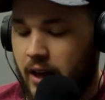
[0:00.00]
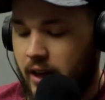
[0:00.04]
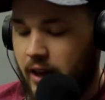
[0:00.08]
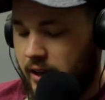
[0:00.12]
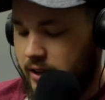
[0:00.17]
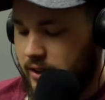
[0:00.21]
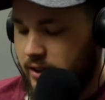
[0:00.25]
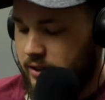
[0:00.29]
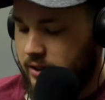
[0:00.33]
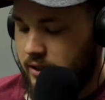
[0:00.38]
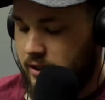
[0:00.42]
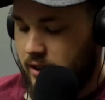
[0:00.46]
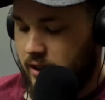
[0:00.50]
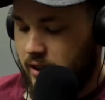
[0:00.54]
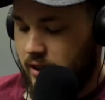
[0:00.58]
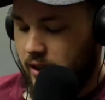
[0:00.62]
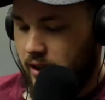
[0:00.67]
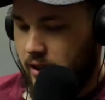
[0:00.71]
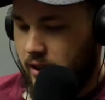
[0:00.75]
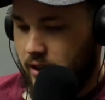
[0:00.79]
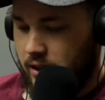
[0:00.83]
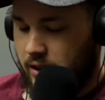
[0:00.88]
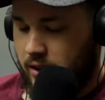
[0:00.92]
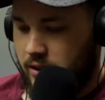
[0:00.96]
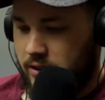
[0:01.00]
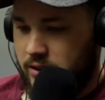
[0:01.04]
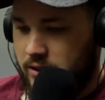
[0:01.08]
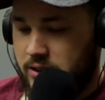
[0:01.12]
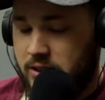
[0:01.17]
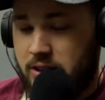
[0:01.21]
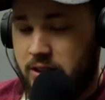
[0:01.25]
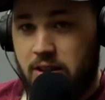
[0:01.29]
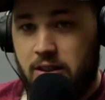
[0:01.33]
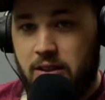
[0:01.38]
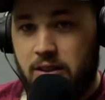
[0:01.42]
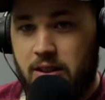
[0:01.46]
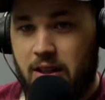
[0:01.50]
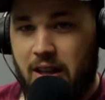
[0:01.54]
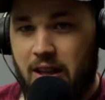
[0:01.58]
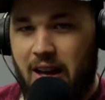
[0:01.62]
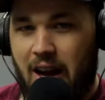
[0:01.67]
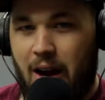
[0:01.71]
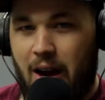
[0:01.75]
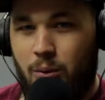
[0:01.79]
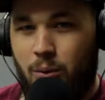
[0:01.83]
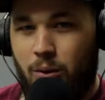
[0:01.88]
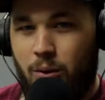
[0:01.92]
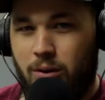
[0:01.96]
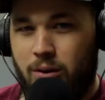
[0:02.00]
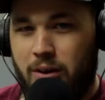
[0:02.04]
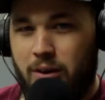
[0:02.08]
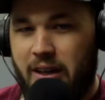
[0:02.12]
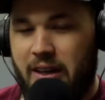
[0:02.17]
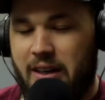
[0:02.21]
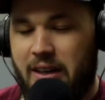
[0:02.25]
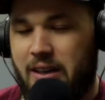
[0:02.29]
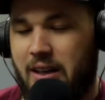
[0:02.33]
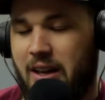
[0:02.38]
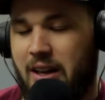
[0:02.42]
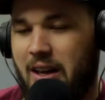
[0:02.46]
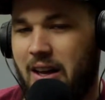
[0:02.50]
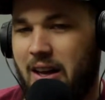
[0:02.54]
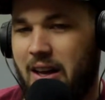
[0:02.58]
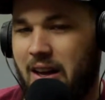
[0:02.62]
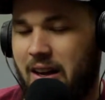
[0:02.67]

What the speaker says: And I walk in.